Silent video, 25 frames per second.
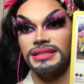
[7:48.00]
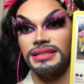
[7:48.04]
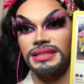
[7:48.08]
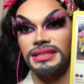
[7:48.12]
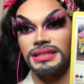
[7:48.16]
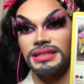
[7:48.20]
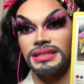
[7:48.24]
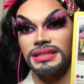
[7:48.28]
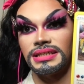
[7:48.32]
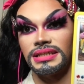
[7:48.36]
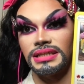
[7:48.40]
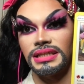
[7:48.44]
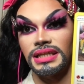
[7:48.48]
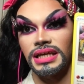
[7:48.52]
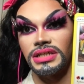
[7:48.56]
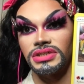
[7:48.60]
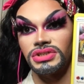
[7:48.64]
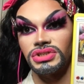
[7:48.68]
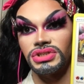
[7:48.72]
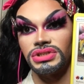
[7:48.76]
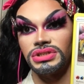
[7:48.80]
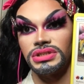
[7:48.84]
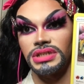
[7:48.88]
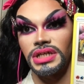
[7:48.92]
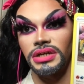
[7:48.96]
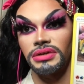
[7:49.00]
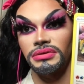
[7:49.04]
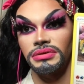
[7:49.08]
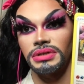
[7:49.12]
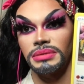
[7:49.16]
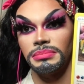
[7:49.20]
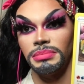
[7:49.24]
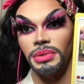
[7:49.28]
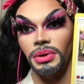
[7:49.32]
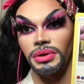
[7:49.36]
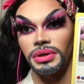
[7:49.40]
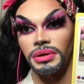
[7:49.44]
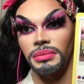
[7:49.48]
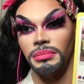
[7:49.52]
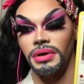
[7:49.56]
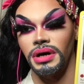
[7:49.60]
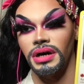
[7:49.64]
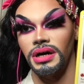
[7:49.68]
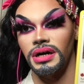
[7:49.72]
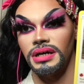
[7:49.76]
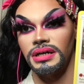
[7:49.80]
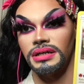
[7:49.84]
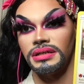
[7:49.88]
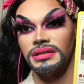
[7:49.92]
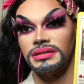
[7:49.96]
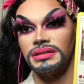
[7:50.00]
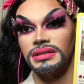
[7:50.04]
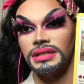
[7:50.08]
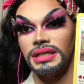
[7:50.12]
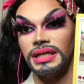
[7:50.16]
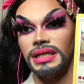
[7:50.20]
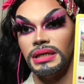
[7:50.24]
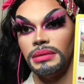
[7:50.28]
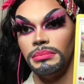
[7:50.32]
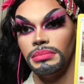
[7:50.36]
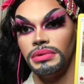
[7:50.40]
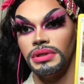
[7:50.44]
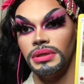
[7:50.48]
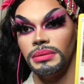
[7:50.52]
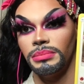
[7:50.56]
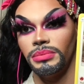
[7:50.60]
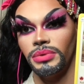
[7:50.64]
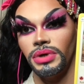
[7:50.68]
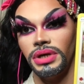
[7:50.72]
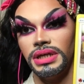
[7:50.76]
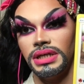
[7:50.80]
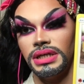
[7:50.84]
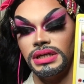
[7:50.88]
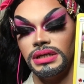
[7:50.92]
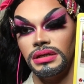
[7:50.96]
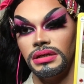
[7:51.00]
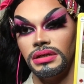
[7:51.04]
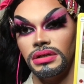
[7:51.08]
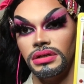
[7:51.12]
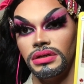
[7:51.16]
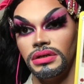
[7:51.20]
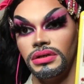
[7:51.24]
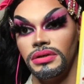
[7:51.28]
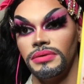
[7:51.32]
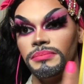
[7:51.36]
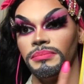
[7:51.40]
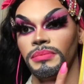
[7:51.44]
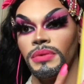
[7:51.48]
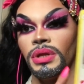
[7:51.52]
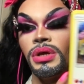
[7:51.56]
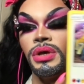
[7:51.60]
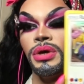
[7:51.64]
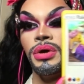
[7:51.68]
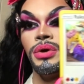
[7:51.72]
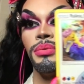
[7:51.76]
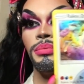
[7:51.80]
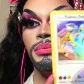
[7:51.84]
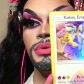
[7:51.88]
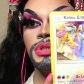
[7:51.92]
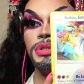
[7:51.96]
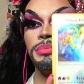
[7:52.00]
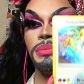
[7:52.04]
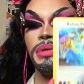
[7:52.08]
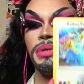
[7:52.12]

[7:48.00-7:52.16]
the legendary Pokemon emblem right here, which